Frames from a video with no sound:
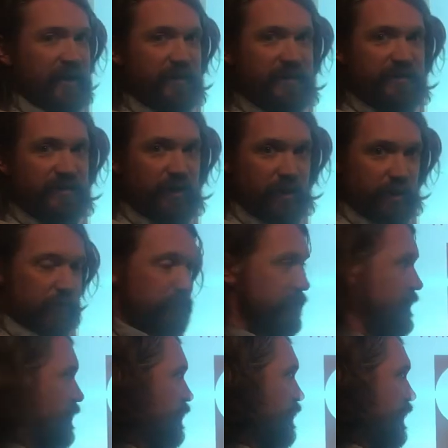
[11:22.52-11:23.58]
the sun,
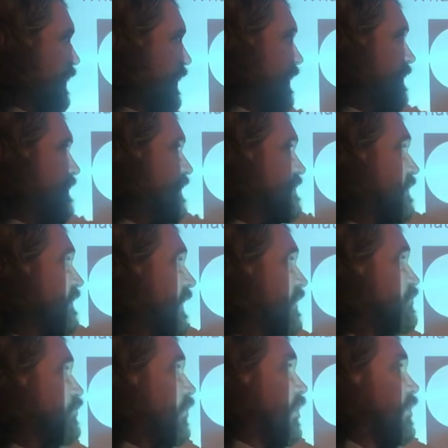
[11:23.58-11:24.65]
Okay, this
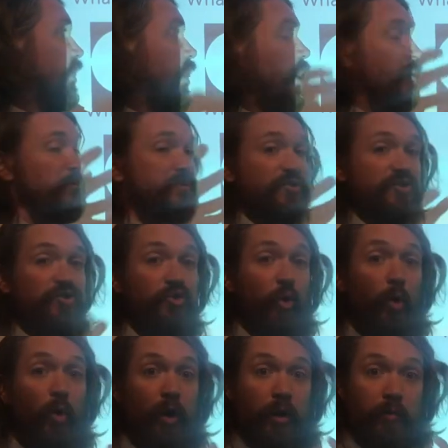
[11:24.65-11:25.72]
electron
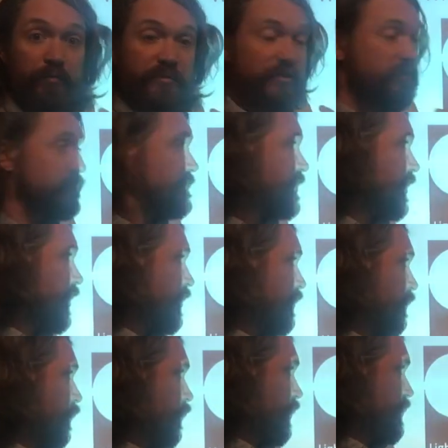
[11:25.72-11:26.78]
absorbs the color
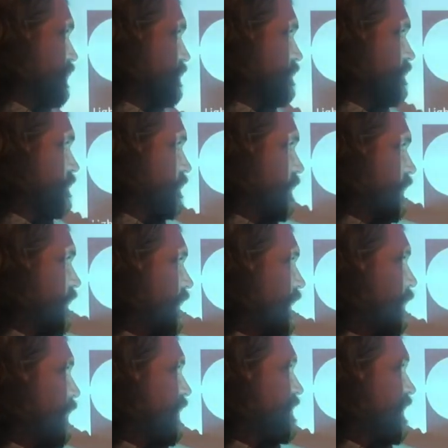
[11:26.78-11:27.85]
orange.
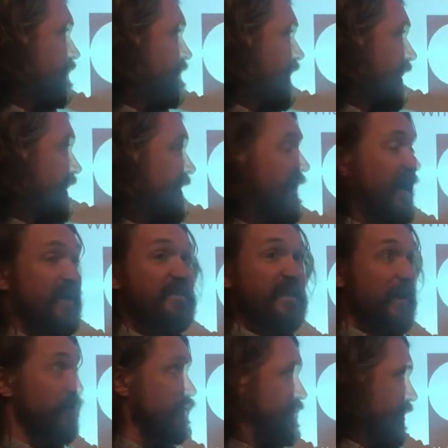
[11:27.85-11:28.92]
And when it does that, it gains
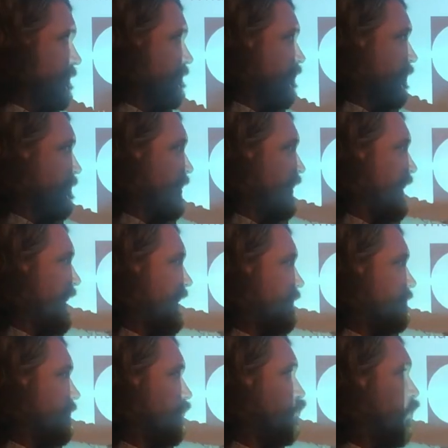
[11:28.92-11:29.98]
energy from the light,
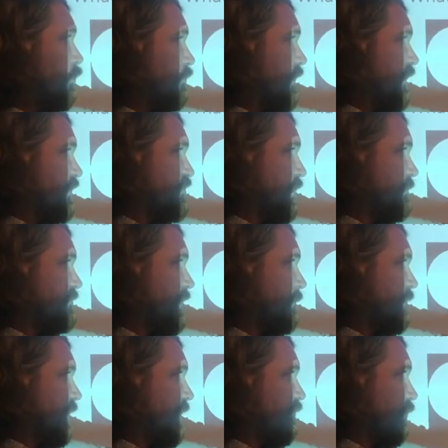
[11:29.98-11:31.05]
and it jumps up a
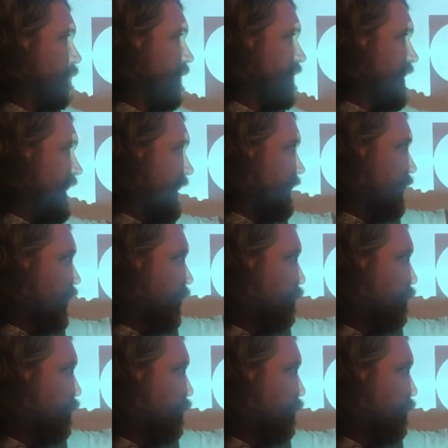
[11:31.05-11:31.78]
level. But then,